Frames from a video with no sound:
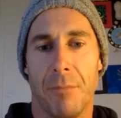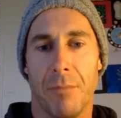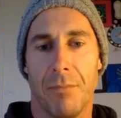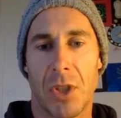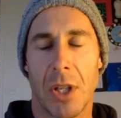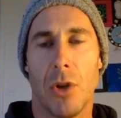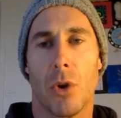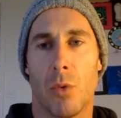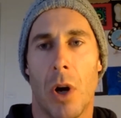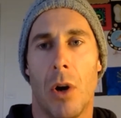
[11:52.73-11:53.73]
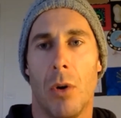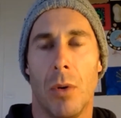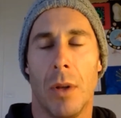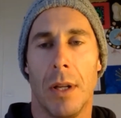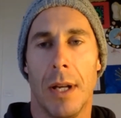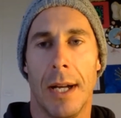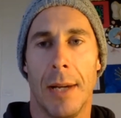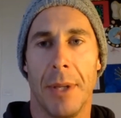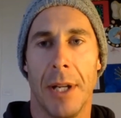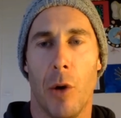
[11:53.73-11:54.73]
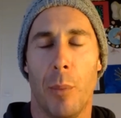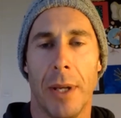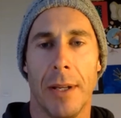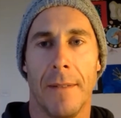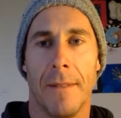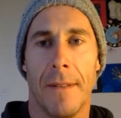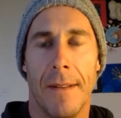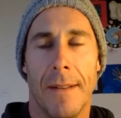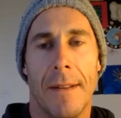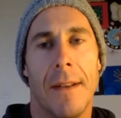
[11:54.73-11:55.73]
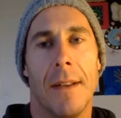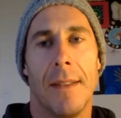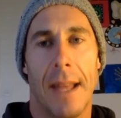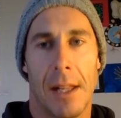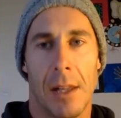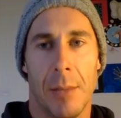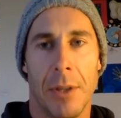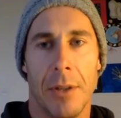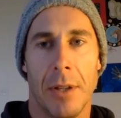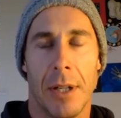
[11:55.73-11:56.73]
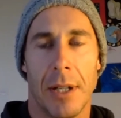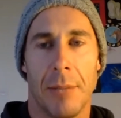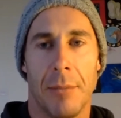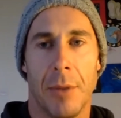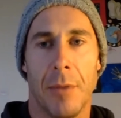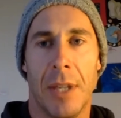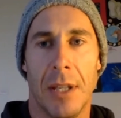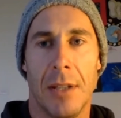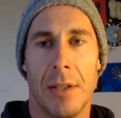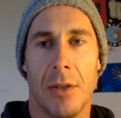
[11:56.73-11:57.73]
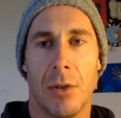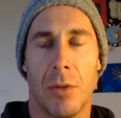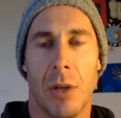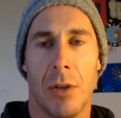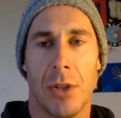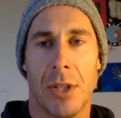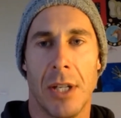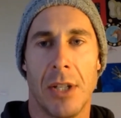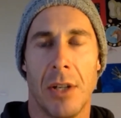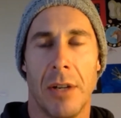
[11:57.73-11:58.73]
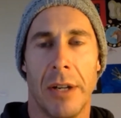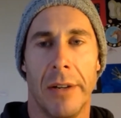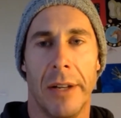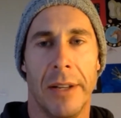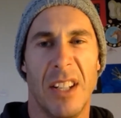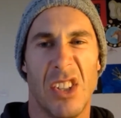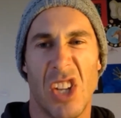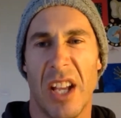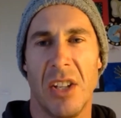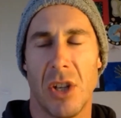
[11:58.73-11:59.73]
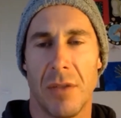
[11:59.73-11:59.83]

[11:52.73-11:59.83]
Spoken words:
see your role in helping that element of kids in your role as a teacher, and did it change over